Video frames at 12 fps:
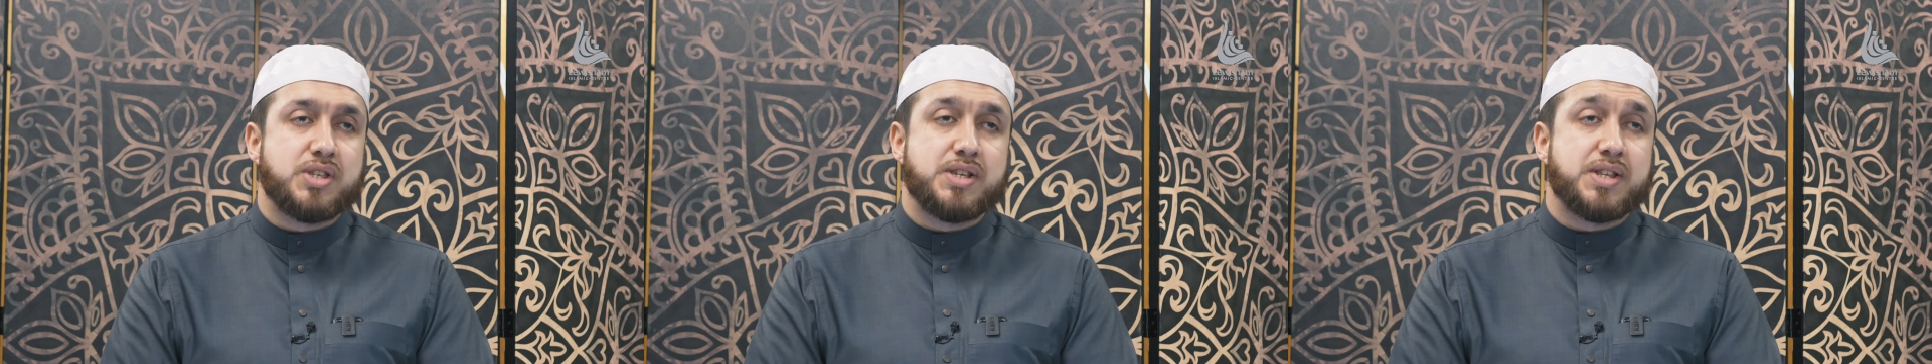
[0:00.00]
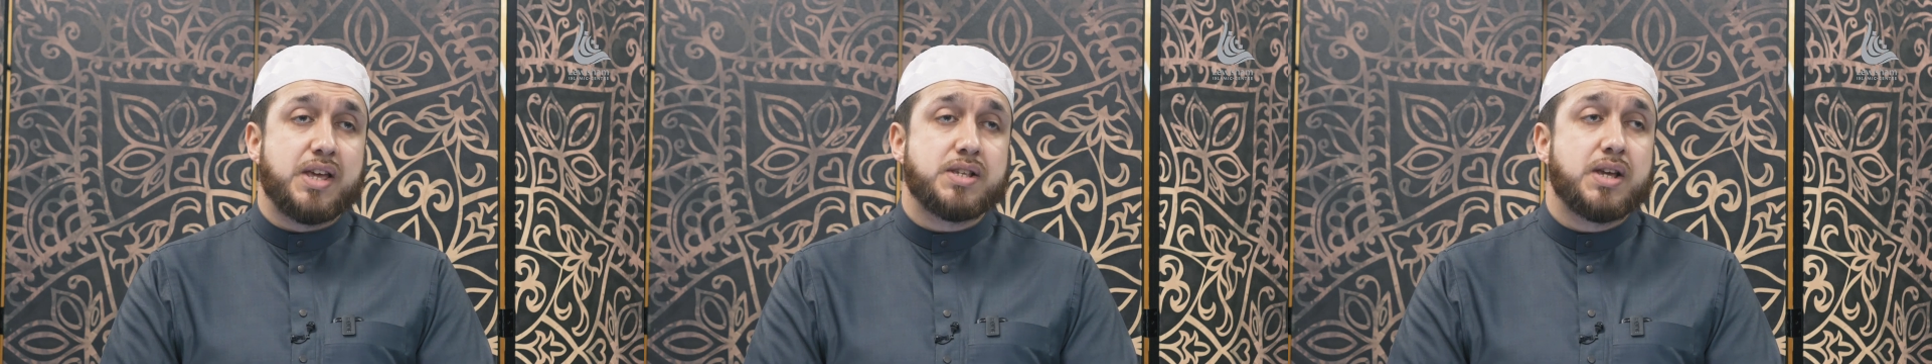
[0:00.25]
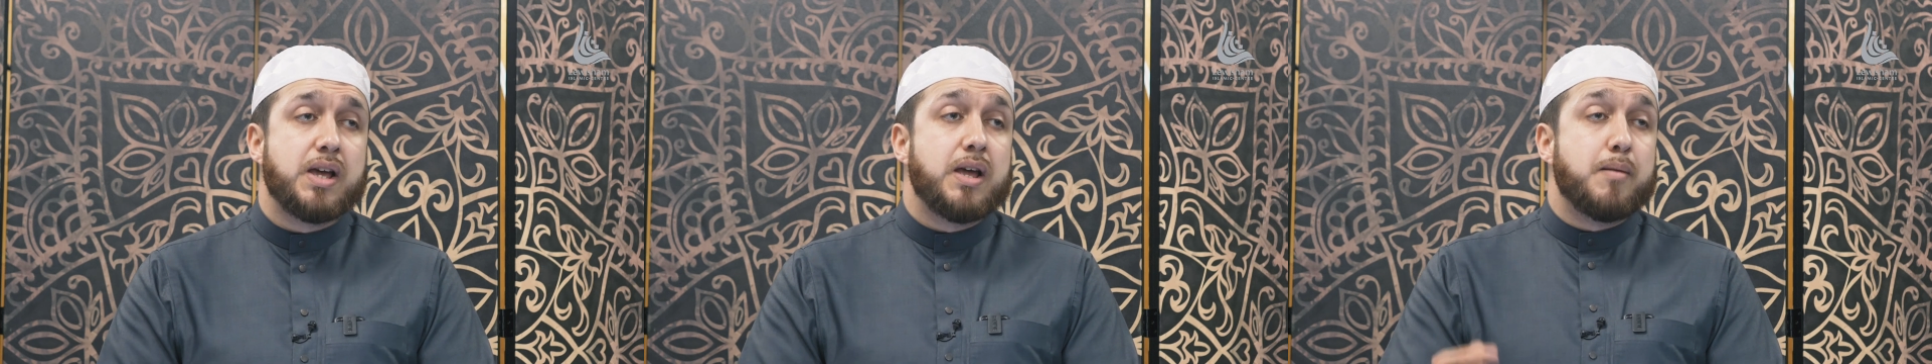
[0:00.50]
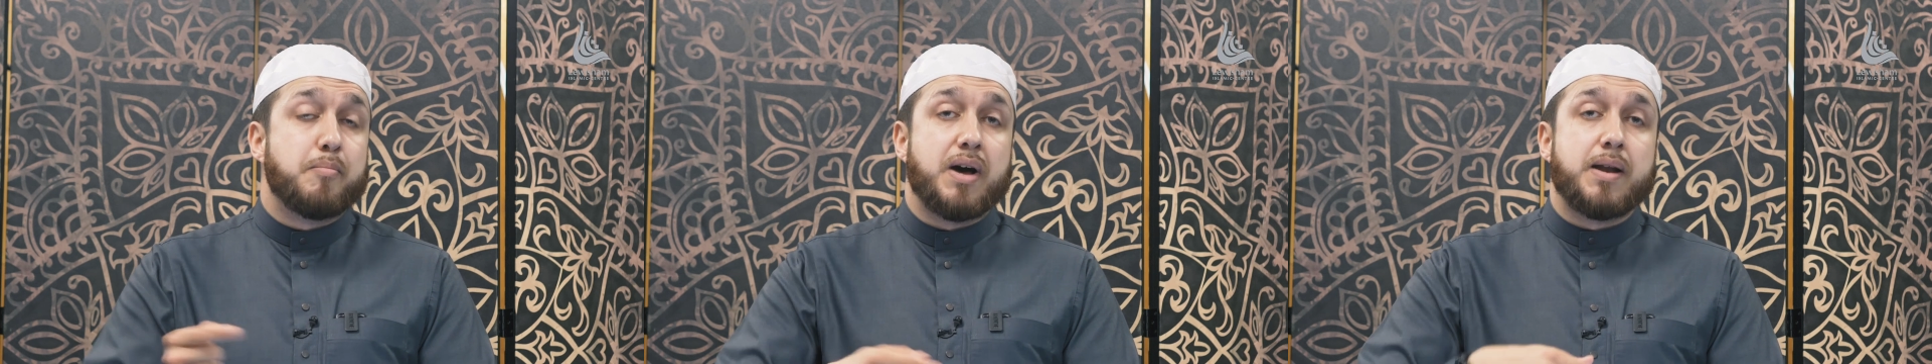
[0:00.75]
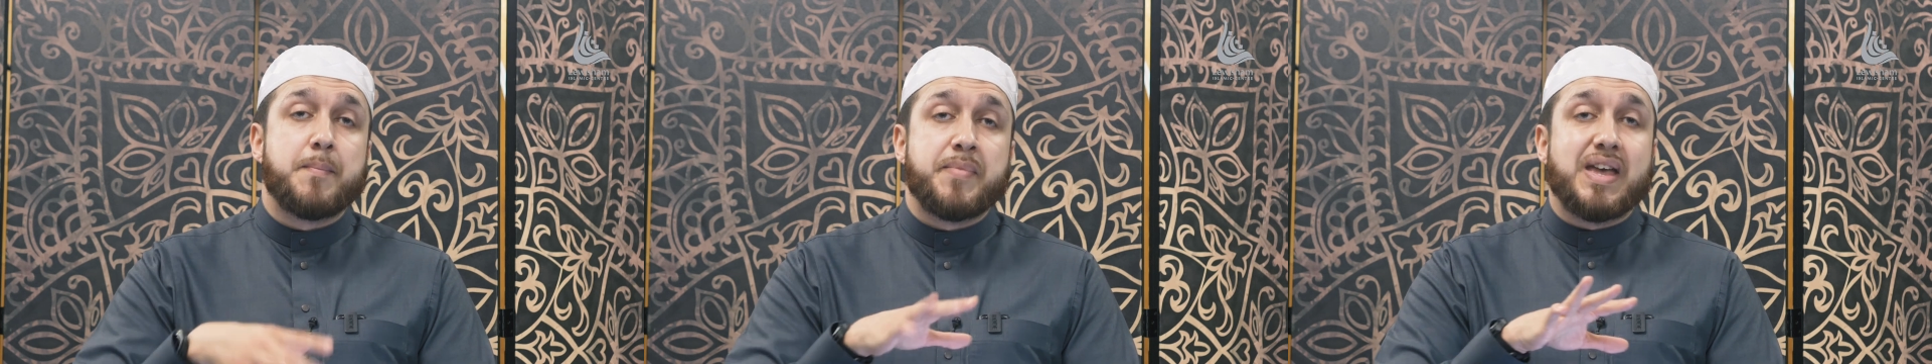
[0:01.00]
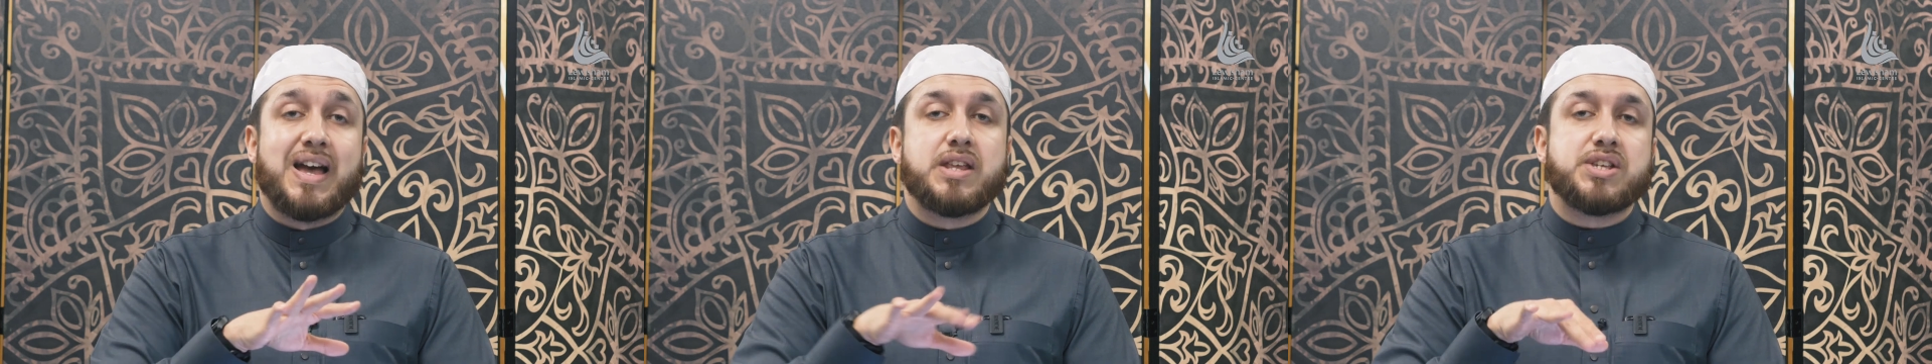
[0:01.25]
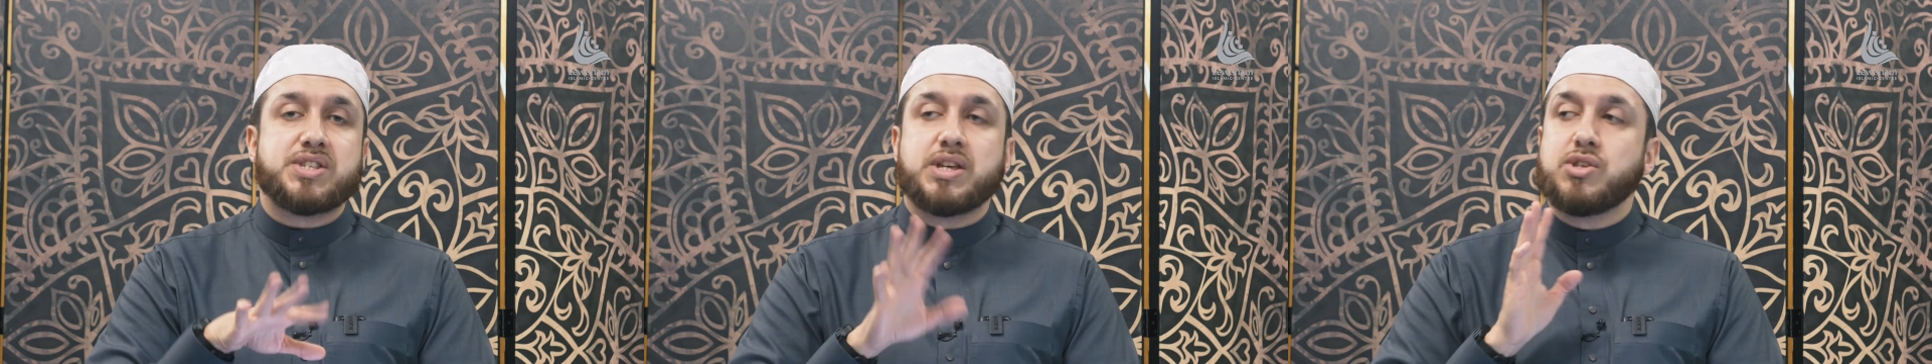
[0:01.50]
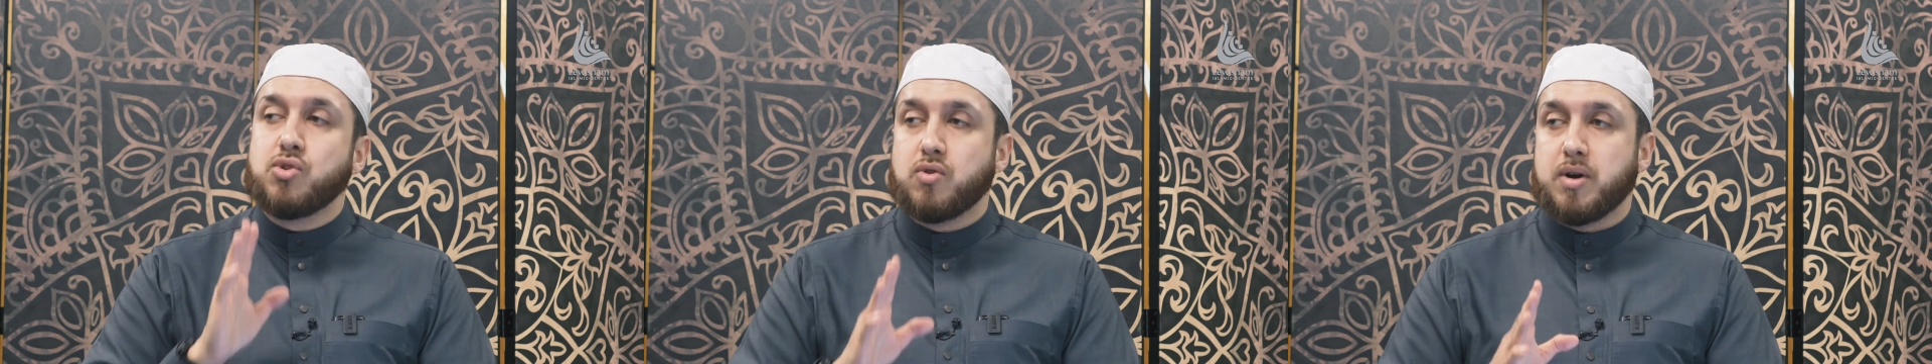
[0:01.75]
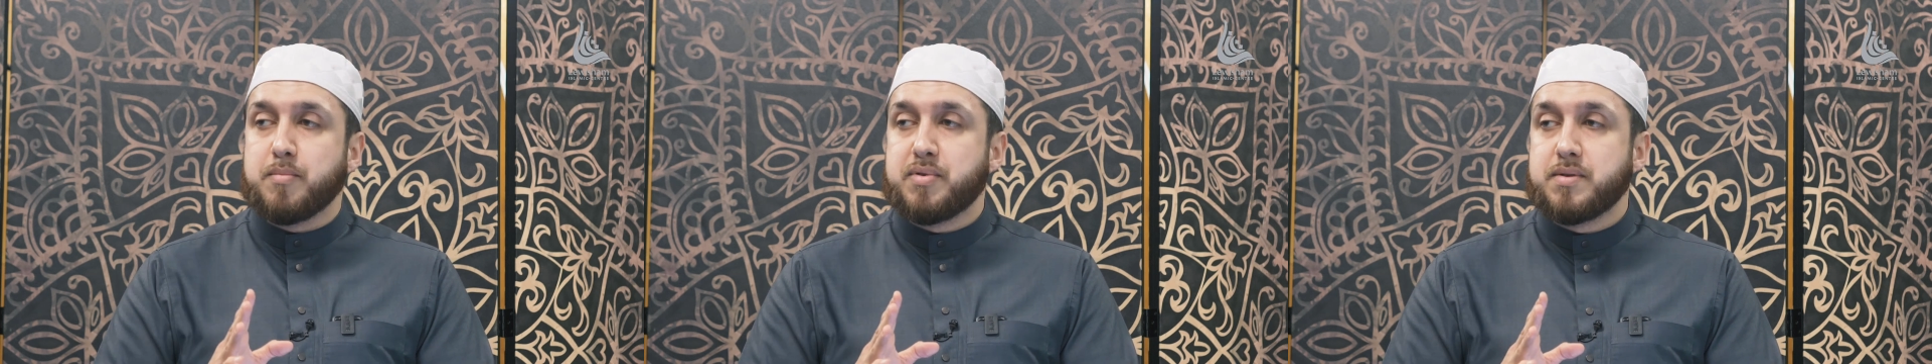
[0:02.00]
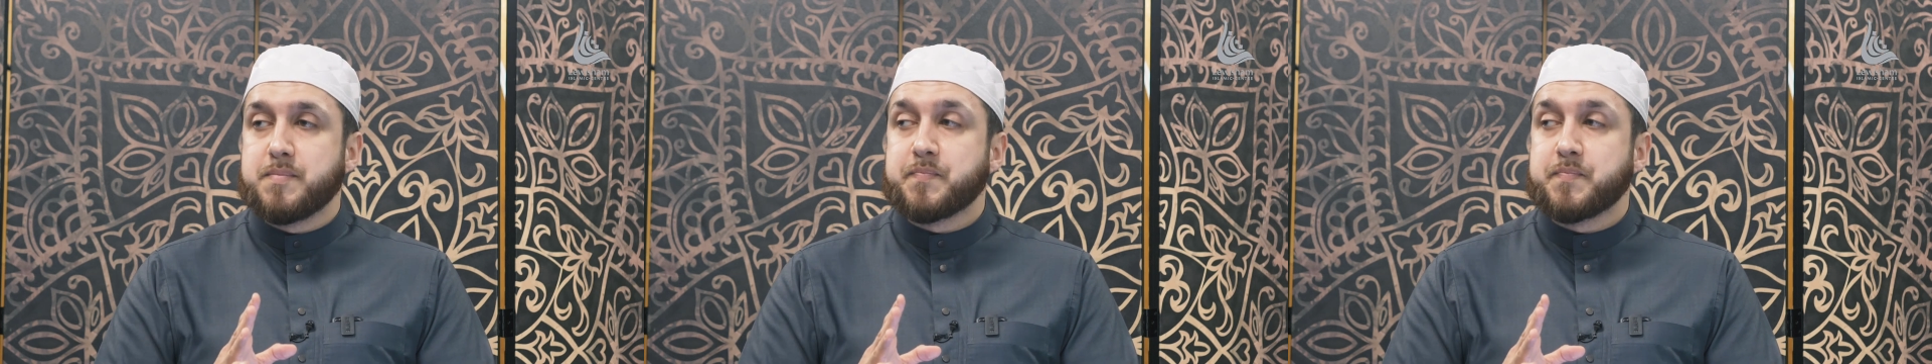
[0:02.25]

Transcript: these days, but at least in Europe,